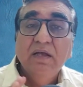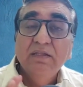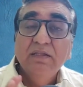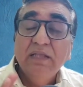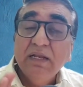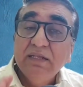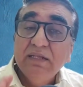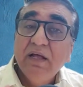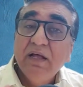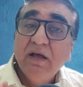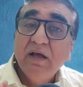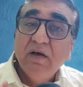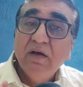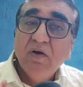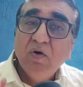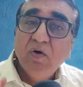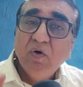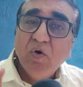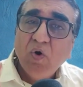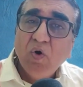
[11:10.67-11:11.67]
that the
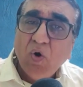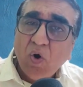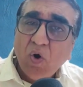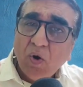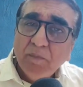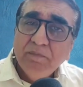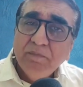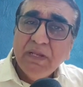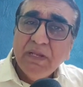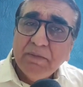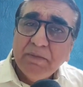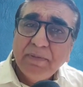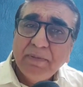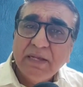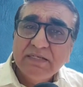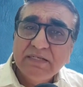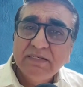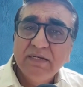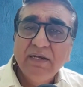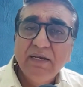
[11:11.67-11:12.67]

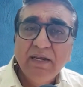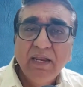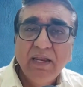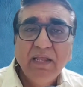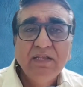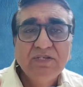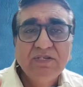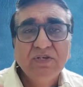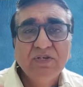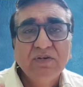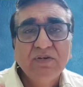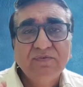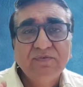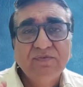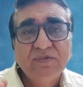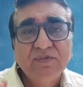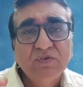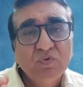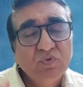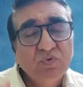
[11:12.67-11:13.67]
omnipresent nature of
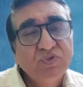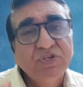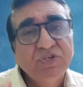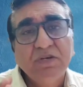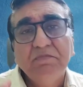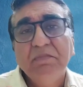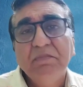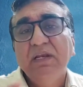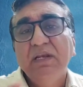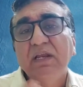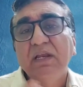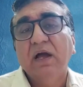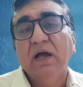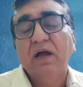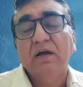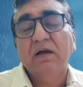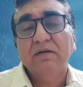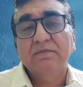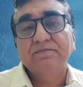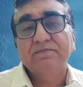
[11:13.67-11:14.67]
social media
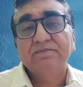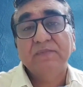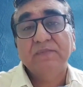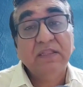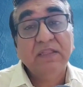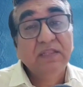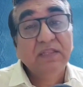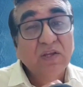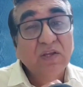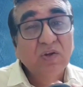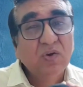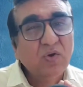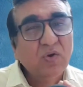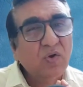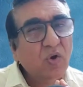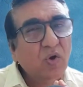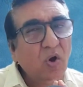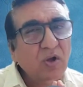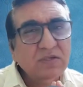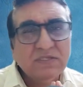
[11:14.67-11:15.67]
and the
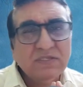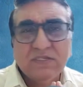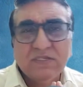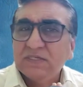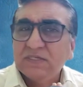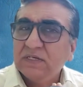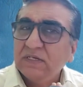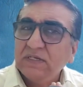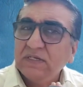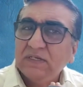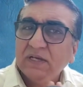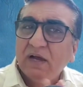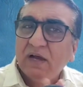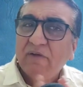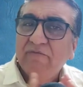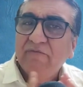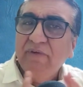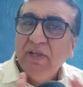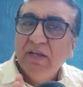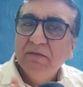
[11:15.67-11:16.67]
constant
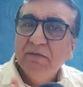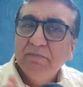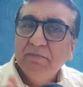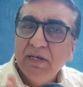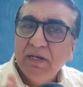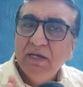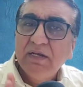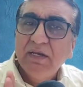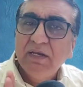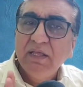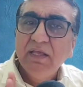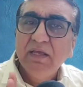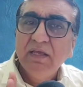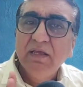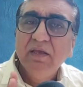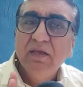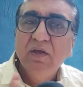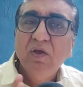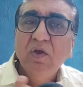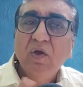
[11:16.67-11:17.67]
availability
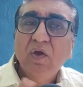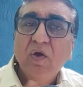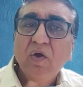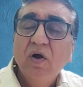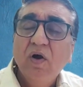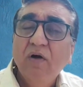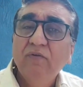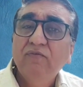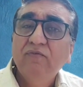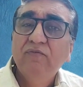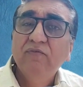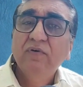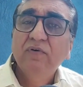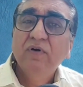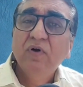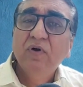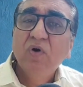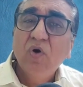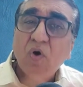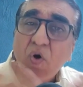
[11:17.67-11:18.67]
of
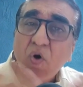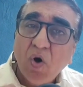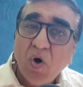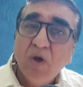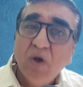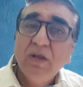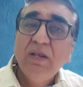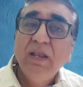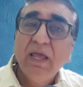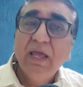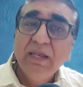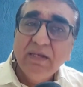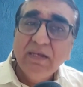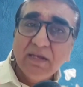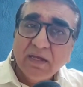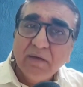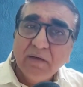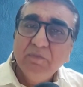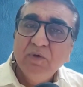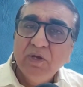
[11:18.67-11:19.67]
online
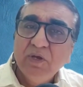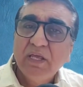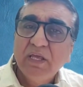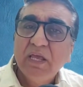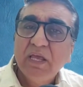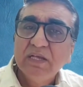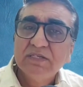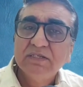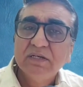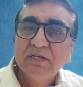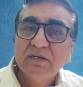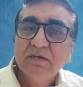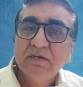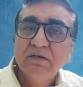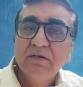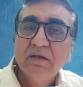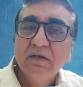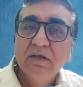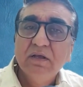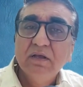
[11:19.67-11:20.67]

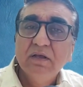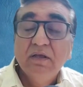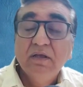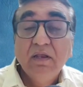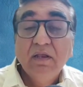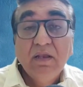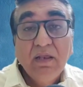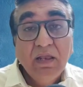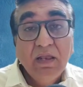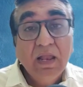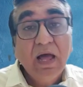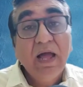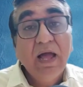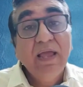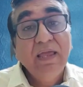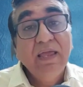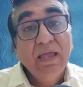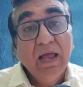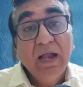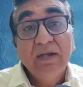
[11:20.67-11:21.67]
communication
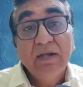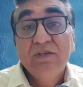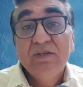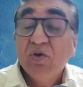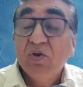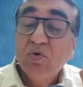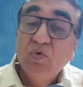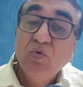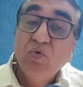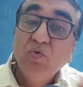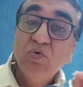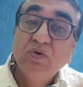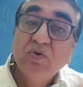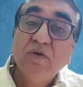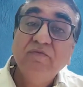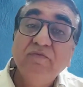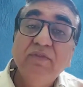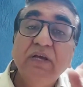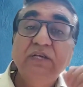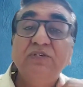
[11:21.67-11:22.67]
lie at the root
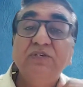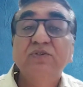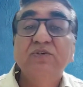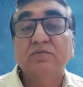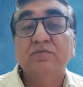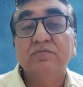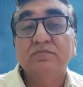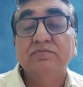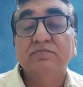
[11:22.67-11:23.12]
of the issue.